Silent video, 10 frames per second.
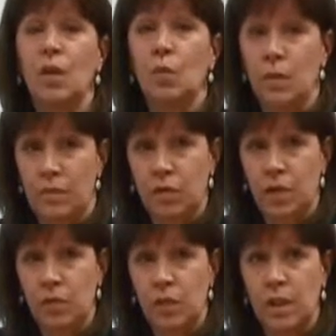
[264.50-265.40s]
with
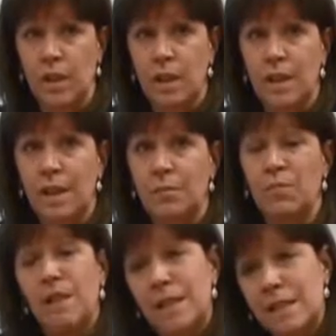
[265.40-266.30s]
children.
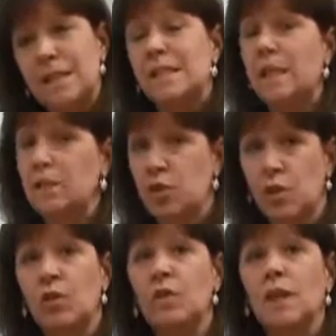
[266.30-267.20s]
But as I said,
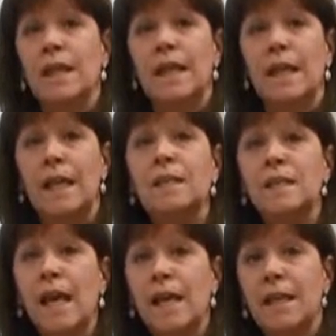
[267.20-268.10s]
certainly
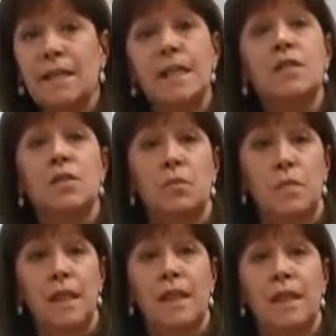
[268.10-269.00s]
intake needs to
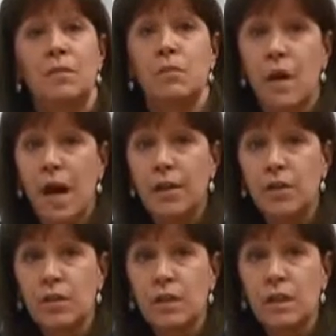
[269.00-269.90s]
be
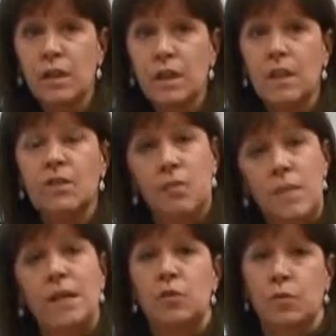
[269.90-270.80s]
monitored to
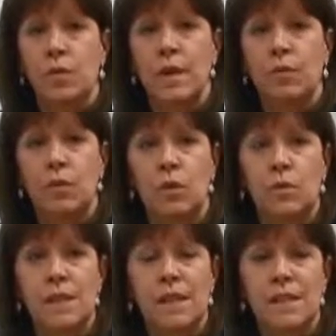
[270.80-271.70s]
make sure that we're
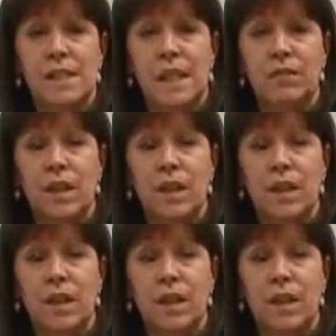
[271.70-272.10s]
always at a safe